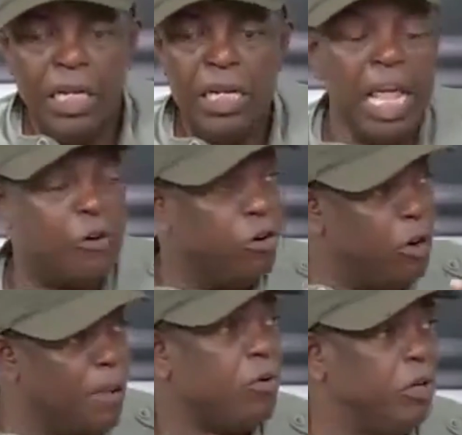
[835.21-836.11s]
The
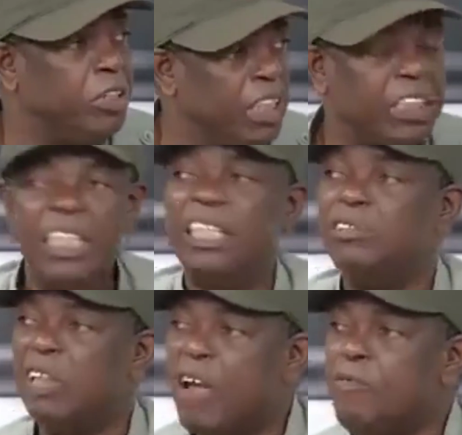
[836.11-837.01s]
economic condition is
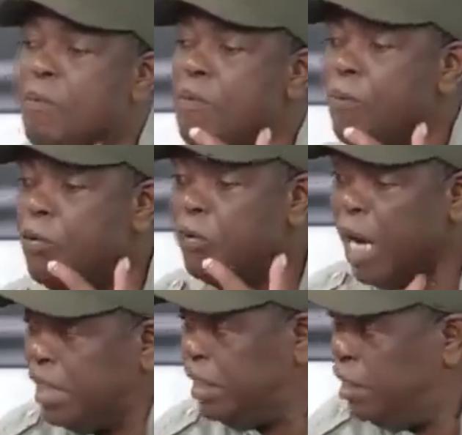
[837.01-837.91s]
driving people
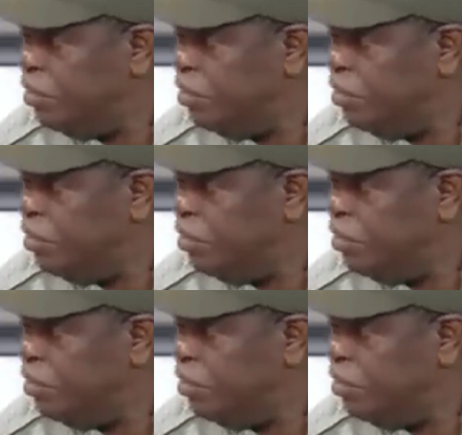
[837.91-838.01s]
crazy.